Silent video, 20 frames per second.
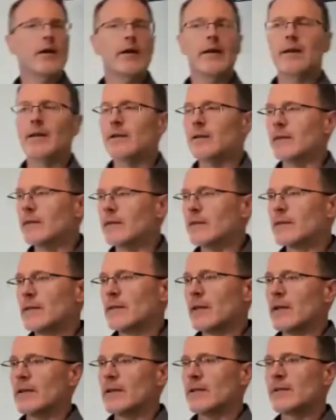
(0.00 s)
Again,
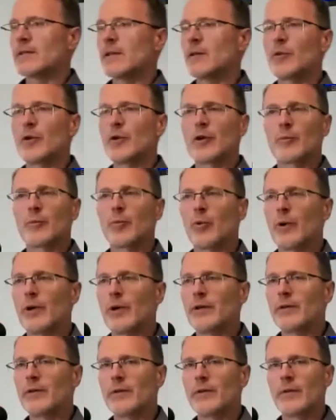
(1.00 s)
similar
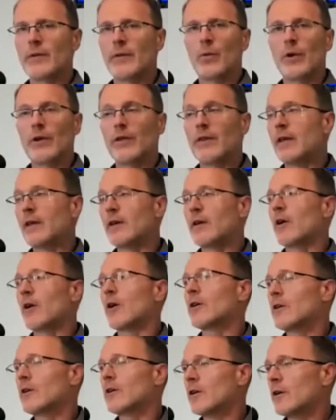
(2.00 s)
point, when the
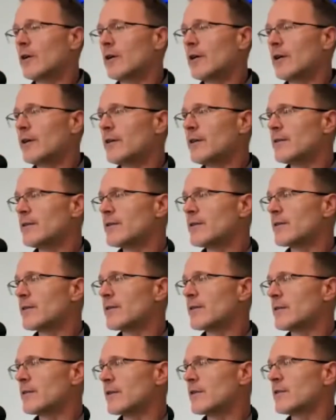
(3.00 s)
gardener
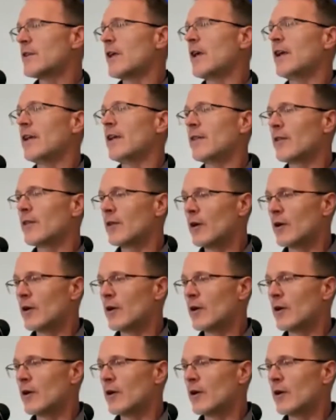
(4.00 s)
is sustaining the